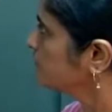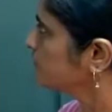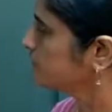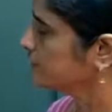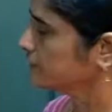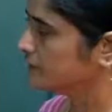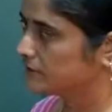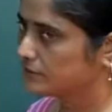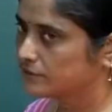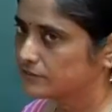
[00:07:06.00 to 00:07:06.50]

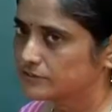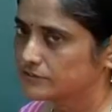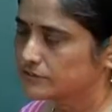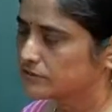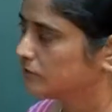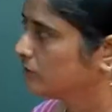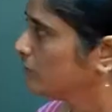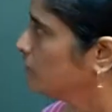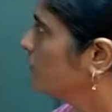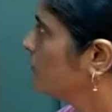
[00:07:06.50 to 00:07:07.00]
cells
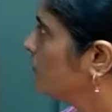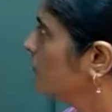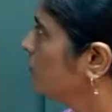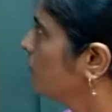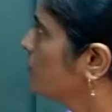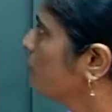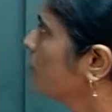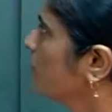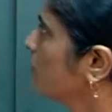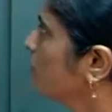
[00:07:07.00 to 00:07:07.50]

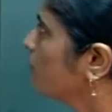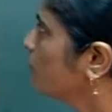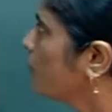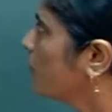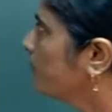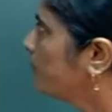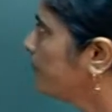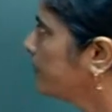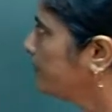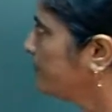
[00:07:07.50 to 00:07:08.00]

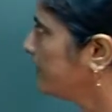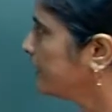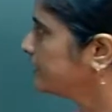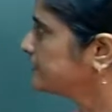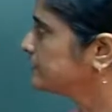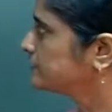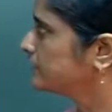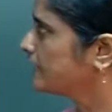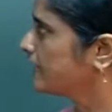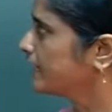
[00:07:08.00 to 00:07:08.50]
from prepared
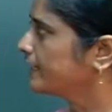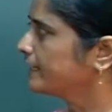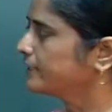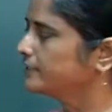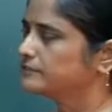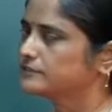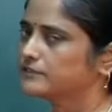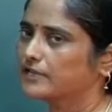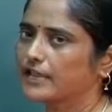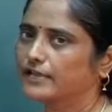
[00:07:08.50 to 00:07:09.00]

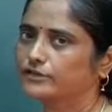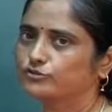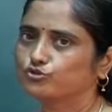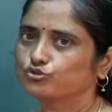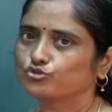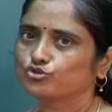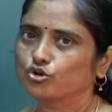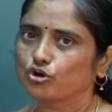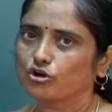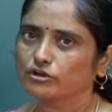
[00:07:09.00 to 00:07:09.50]
slides and to
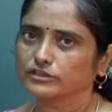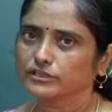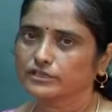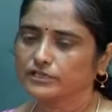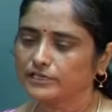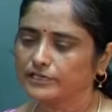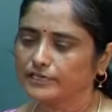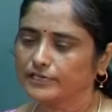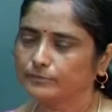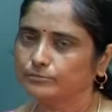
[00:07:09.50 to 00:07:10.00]
draw
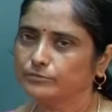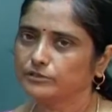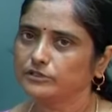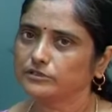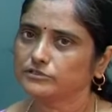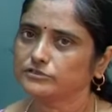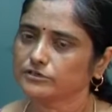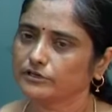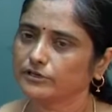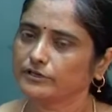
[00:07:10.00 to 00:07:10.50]
their
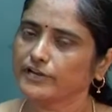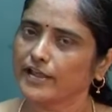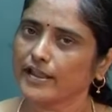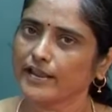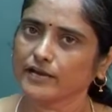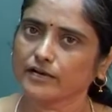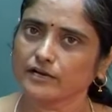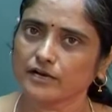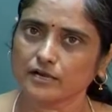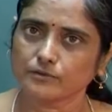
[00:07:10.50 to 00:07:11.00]
labeled
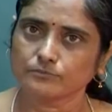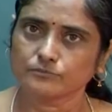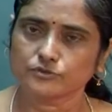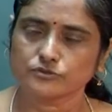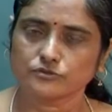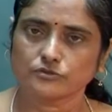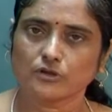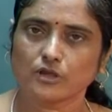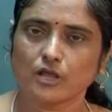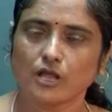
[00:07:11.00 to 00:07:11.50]

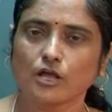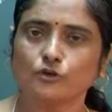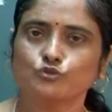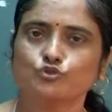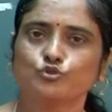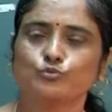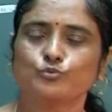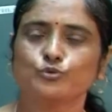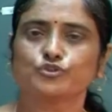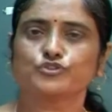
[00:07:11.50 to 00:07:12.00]
diagrams. How
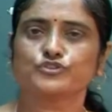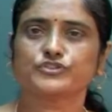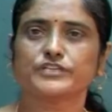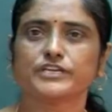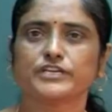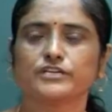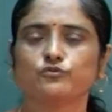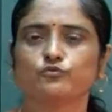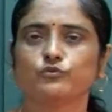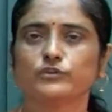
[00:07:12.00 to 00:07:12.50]
to
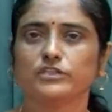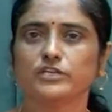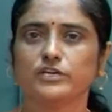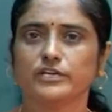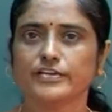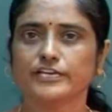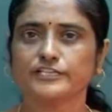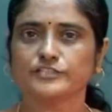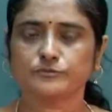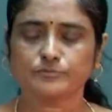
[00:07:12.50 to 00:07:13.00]
proceed with
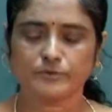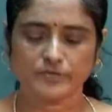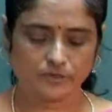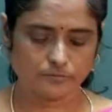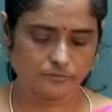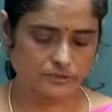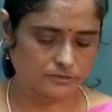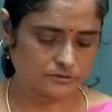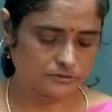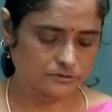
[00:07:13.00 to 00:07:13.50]
the
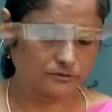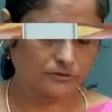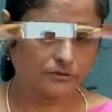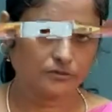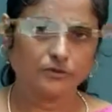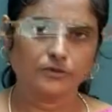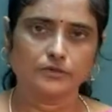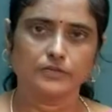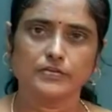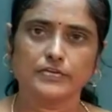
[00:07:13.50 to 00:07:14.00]
experiment?
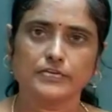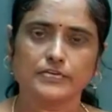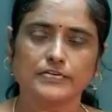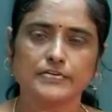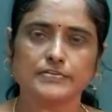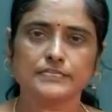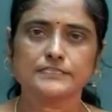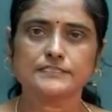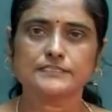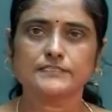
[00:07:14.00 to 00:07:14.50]

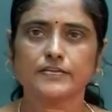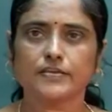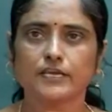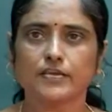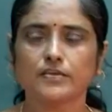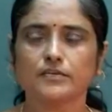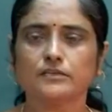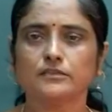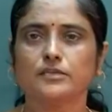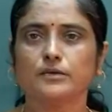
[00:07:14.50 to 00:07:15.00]
Let us
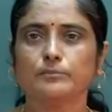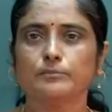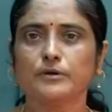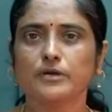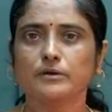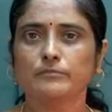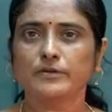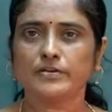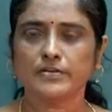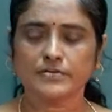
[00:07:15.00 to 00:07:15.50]
take the
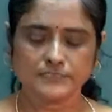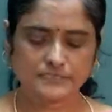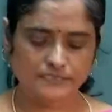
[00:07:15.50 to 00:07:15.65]
permanent